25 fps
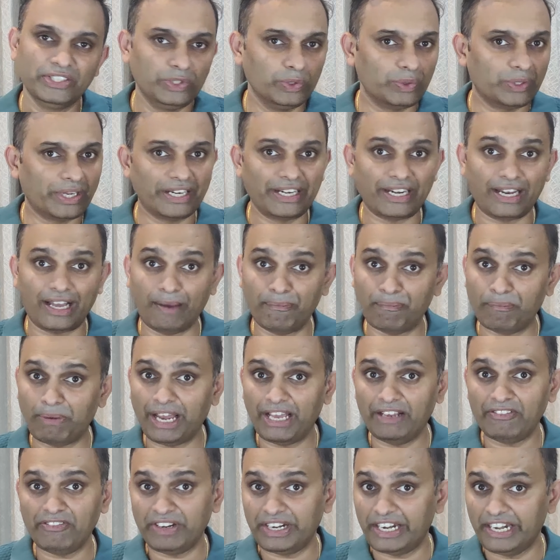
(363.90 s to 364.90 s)
You can
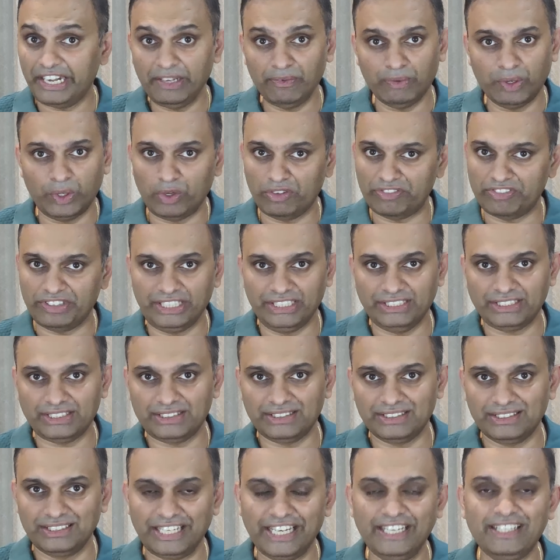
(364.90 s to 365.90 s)
apply for any one of
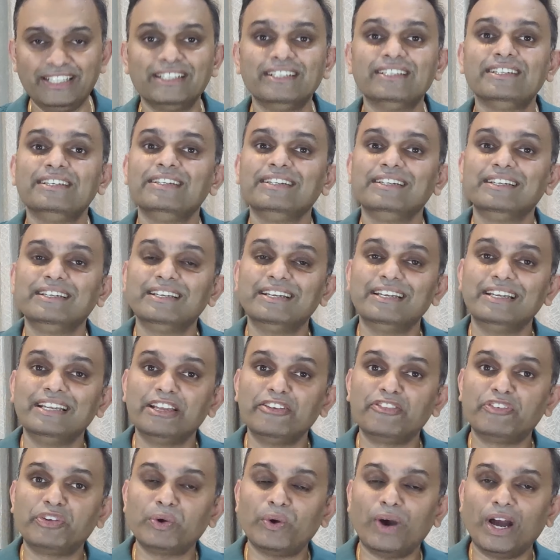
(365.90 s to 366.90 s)
these, right?
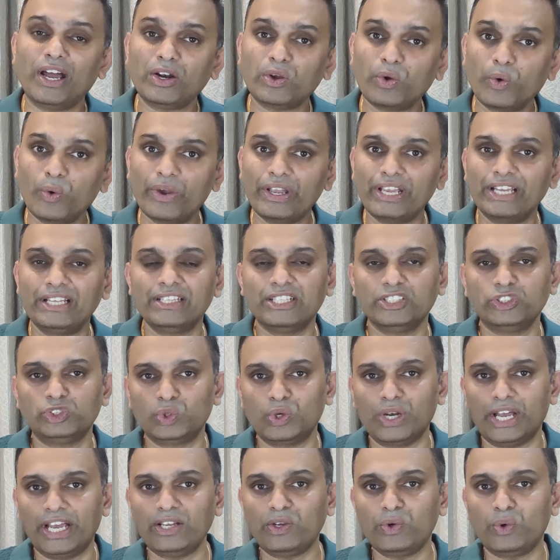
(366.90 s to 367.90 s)
If you are going in the
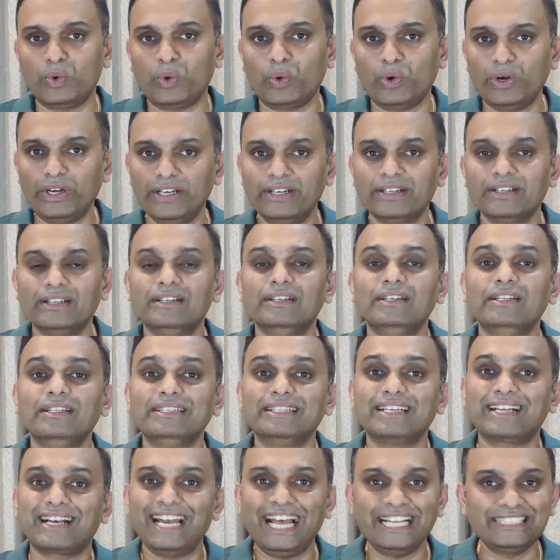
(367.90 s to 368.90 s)
July cohort,
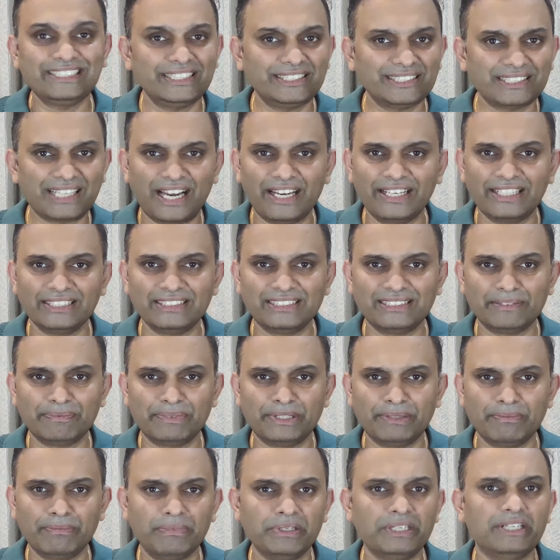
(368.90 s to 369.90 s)
the classes start in
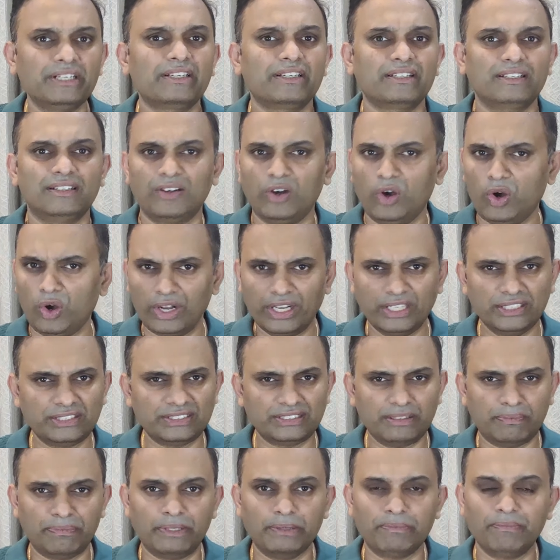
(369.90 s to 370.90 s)
September, August,
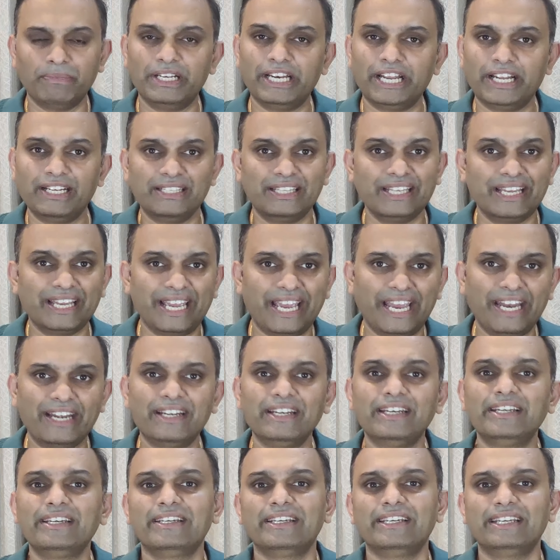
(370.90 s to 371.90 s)
September, and they
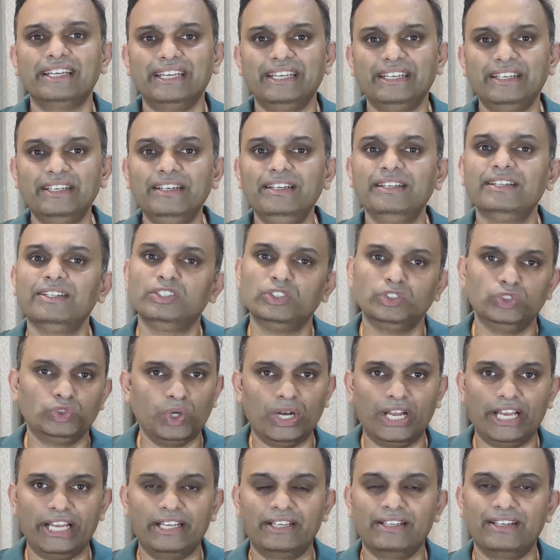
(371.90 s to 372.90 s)
end in
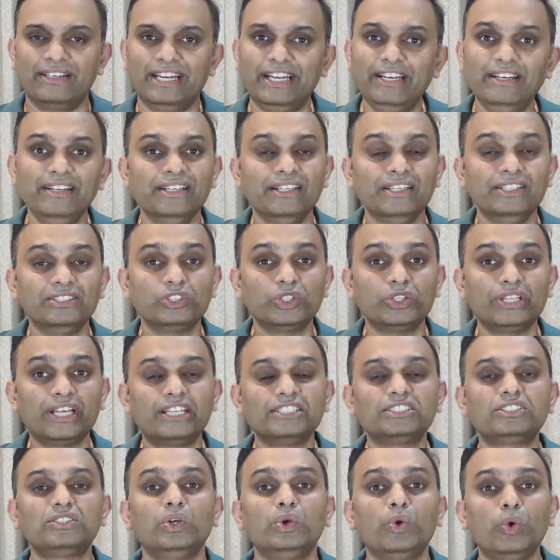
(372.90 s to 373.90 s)
July, right? So there
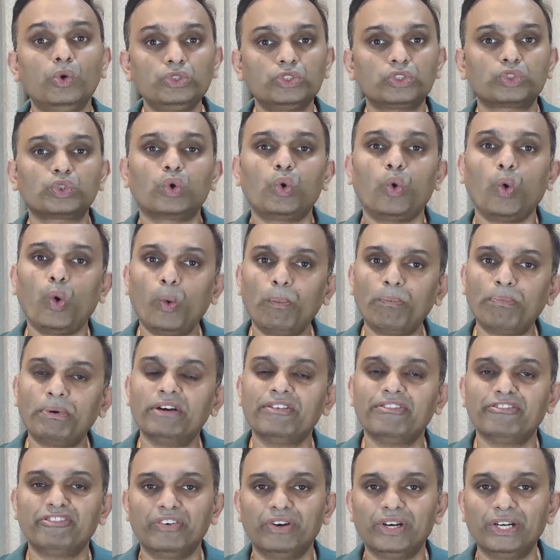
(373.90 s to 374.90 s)
is no
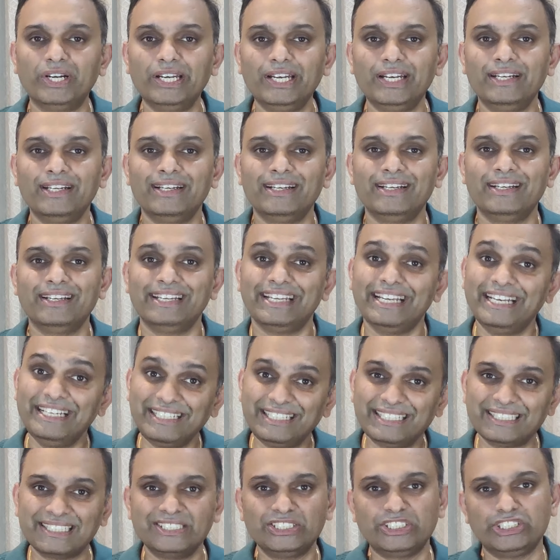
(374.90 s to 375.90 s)
scope for
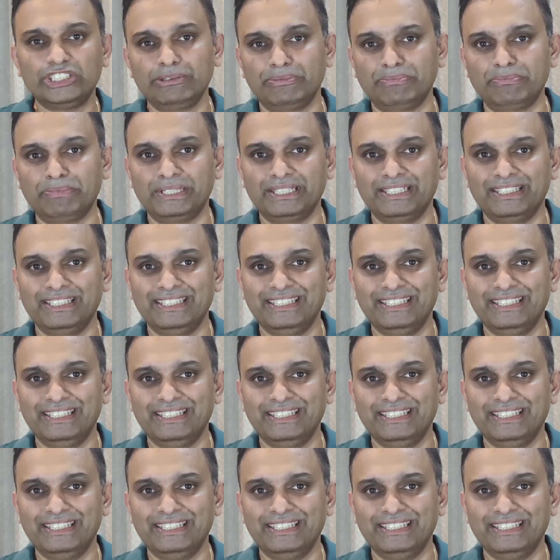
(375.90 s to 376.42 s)
internship,